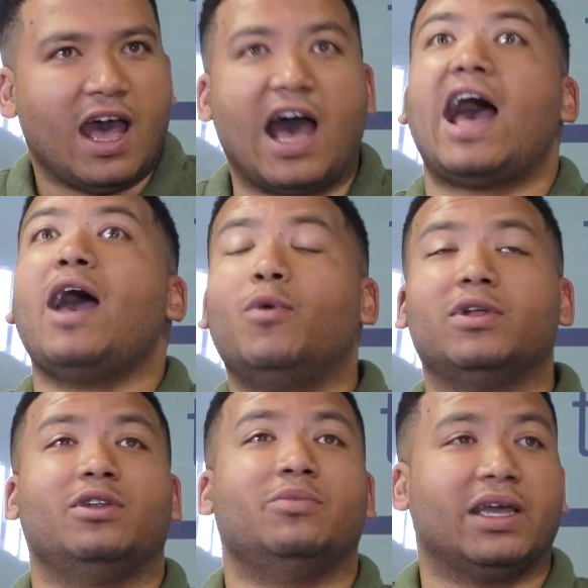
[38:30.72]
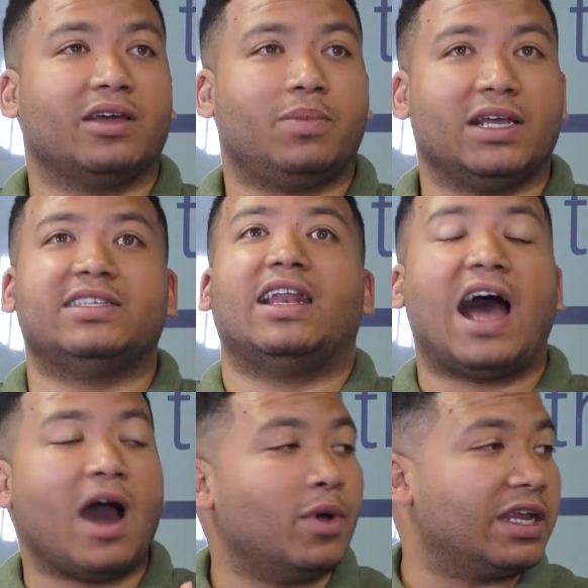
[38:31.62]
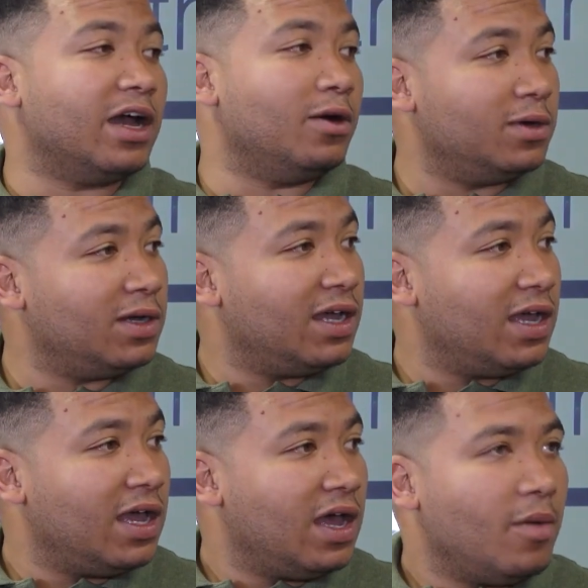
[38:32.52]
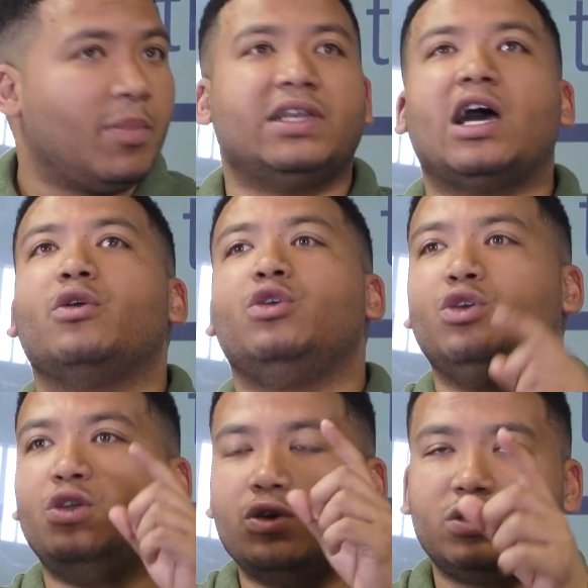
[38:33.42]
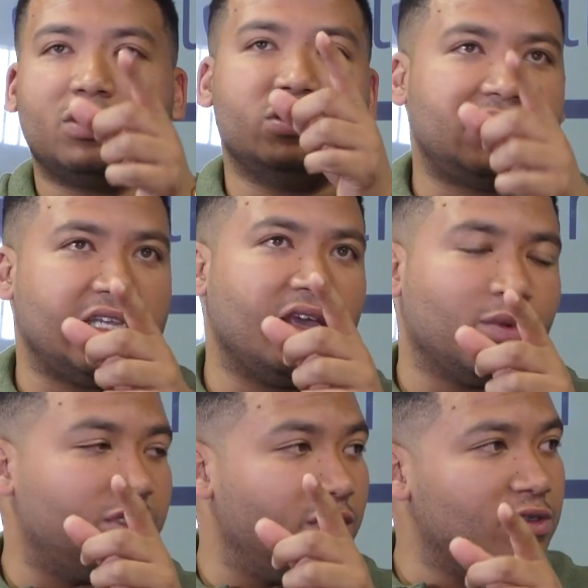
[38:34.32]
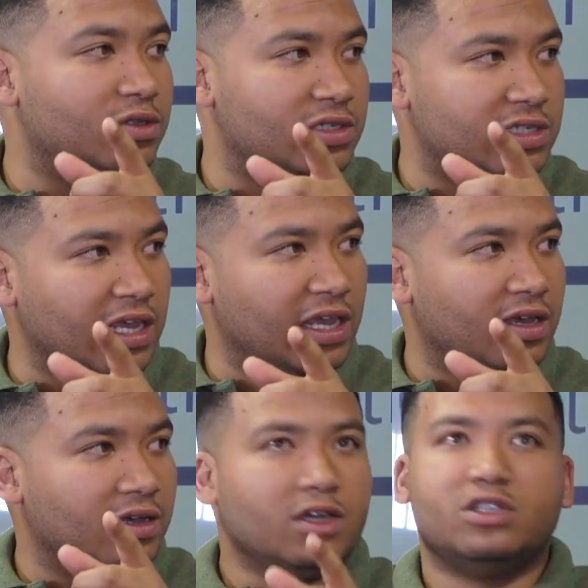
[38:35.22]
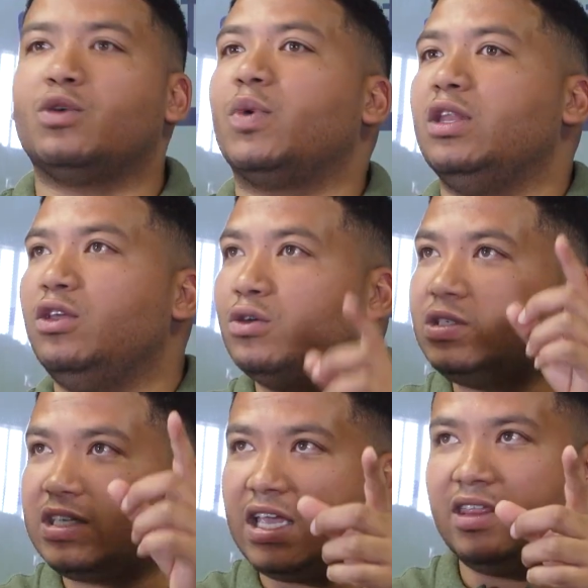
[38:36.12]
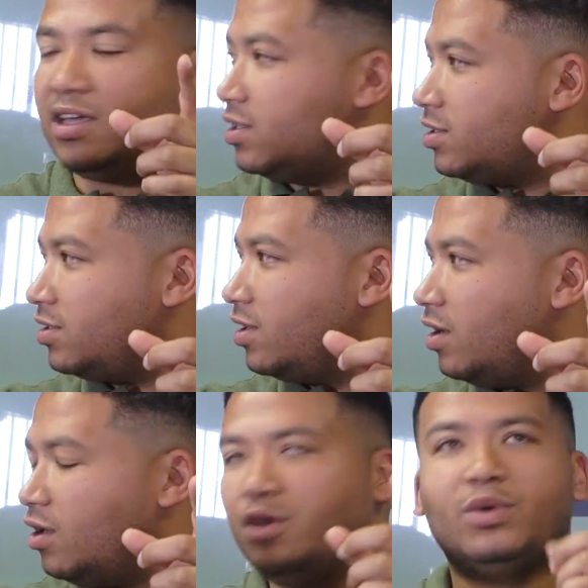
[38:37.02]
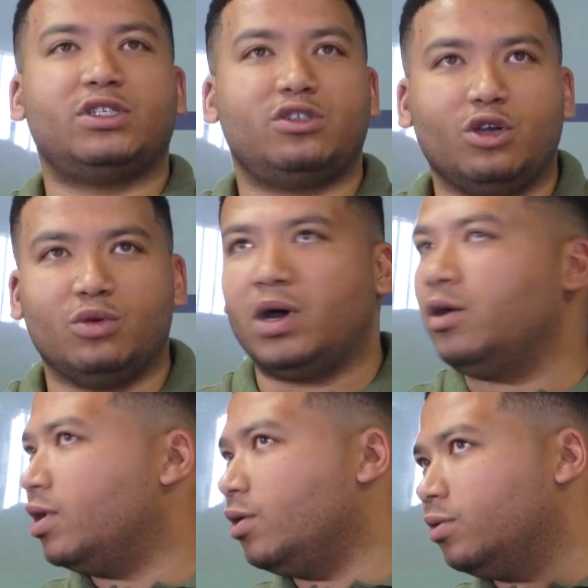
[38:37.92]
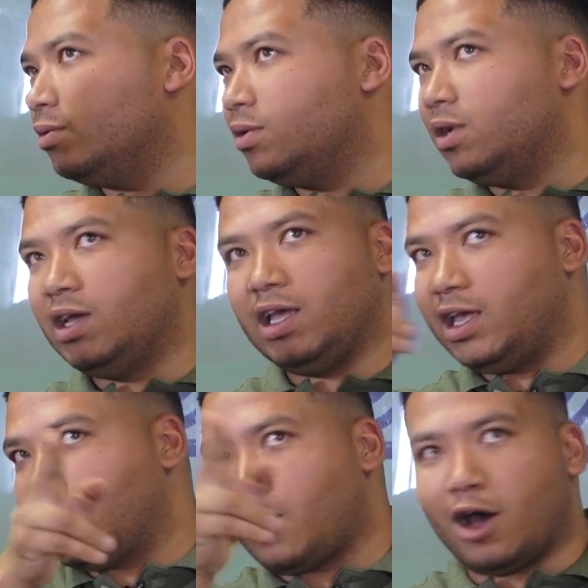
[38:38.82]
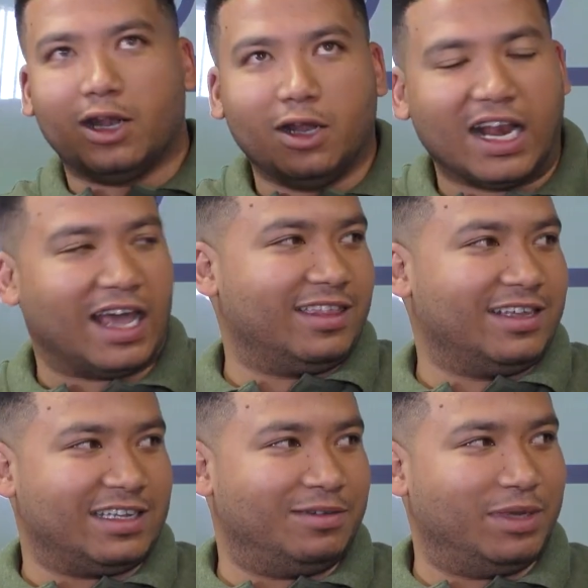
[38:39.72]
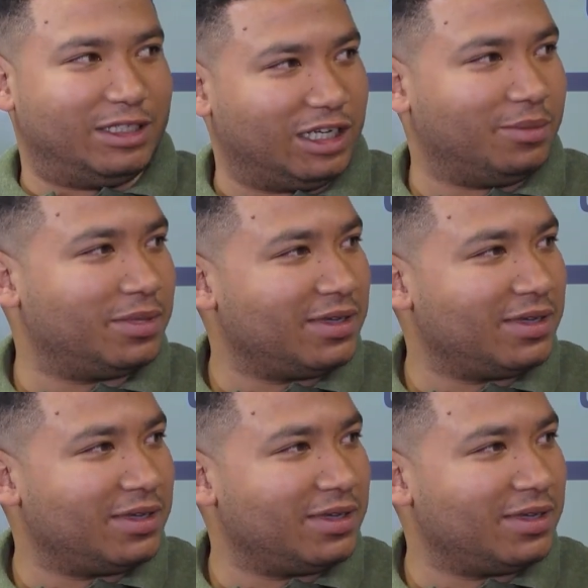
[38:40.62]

I wanted to make a place that I want to go. But now you're used to seeing what you're used to seeing. So when you see this, you assume, oh no, it can't look like this and be cheap,